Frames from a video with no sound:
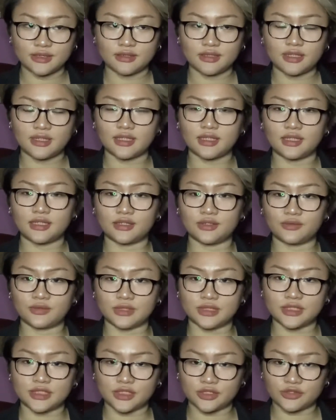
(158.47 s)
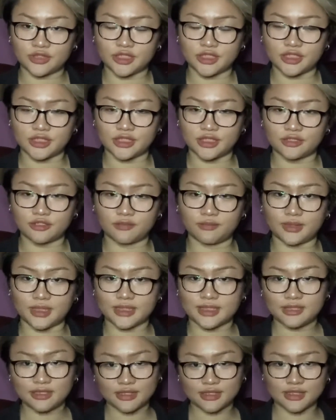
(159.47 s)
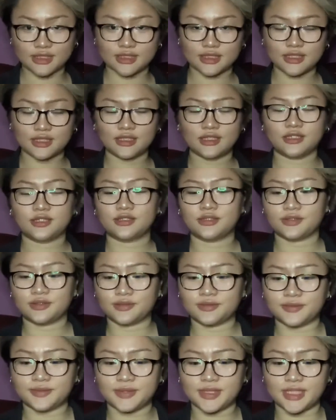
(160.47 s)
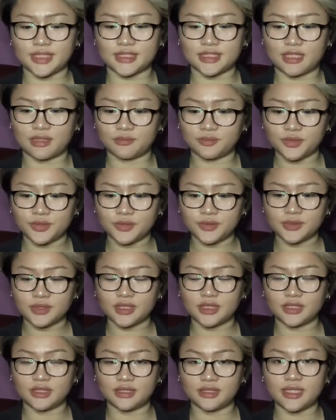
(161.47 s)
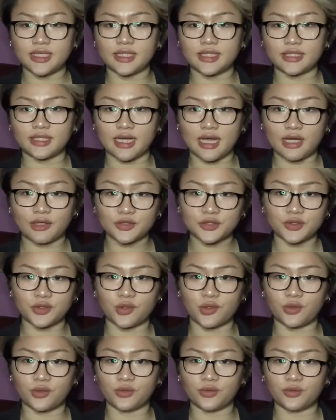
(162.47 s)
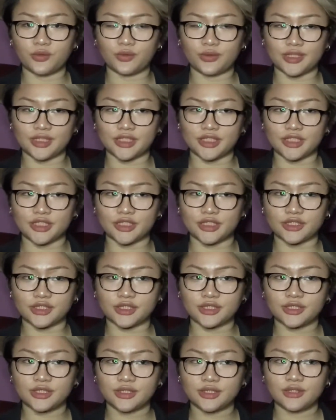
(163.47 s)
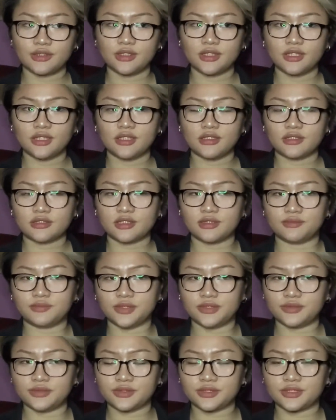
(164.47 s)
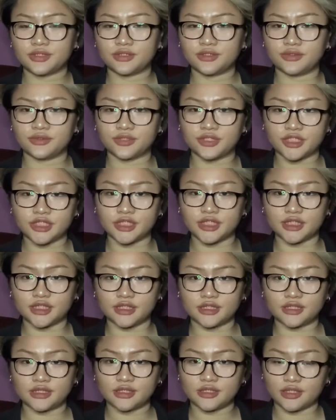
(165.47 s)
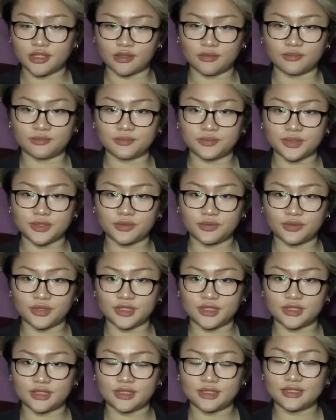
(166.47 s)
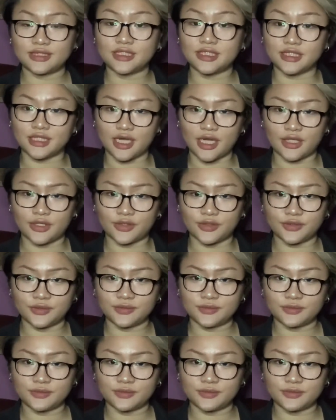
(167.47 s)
and with situations that don't make sense. For example, in a household where abuse usually comes with denial.